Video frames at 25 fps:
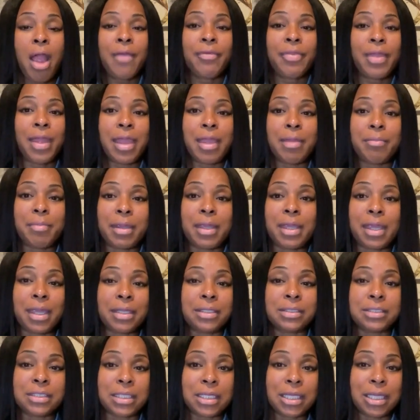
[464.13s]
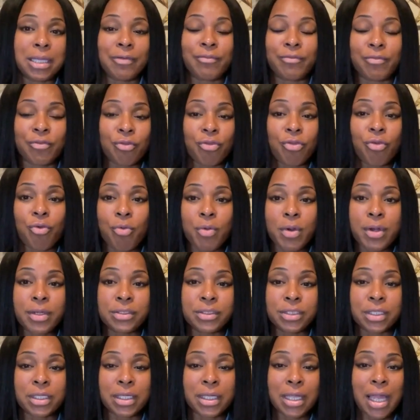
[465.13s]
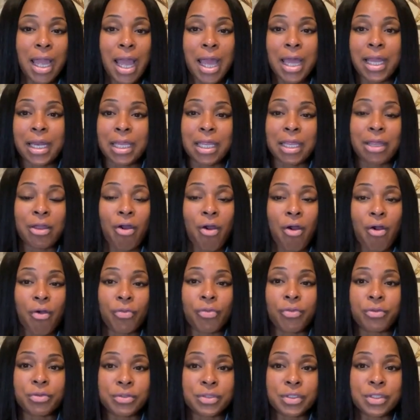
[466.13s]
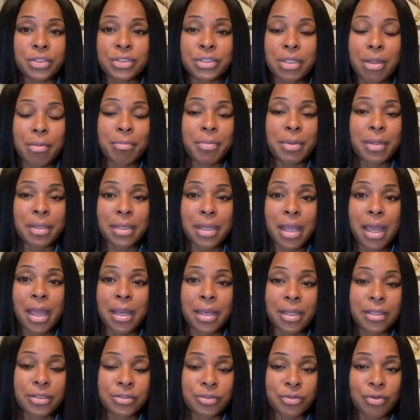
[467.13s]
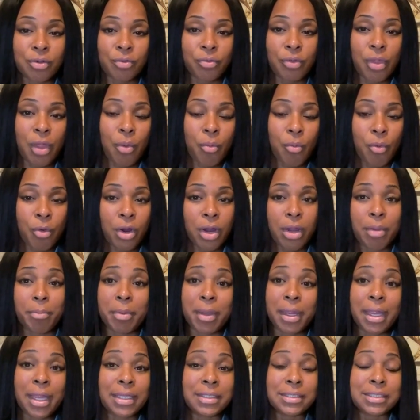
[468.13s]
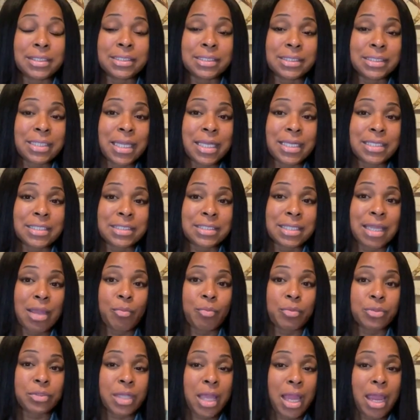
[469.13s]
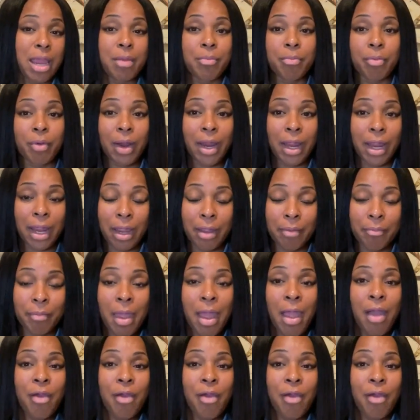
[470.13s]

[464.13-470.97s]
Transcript: that he began to give glory to god he called those things that be not as though they were he began to say his name was abraham